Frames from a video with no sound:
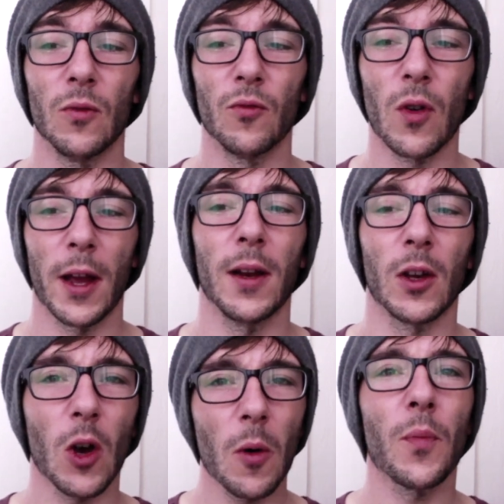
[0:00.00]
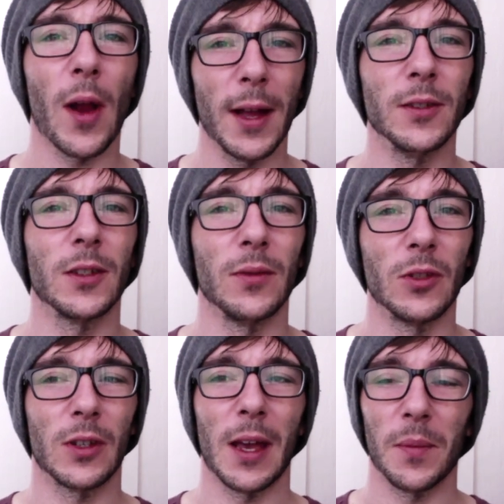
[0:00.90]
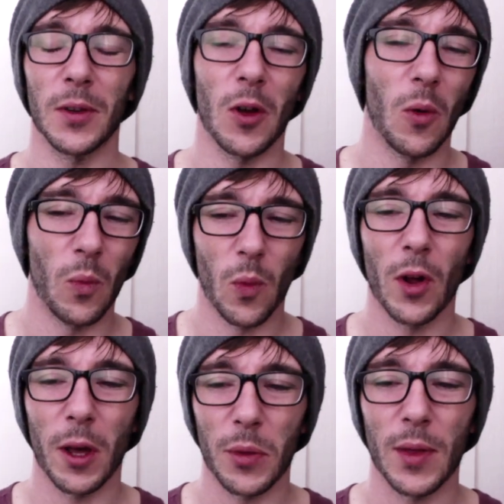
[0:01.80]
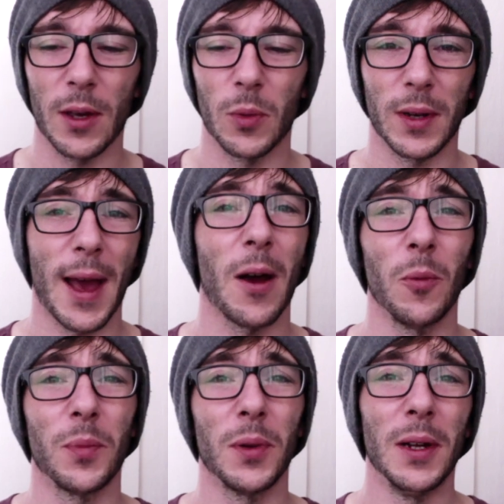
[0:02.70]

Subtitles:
write a comprehensive statement on what I think would help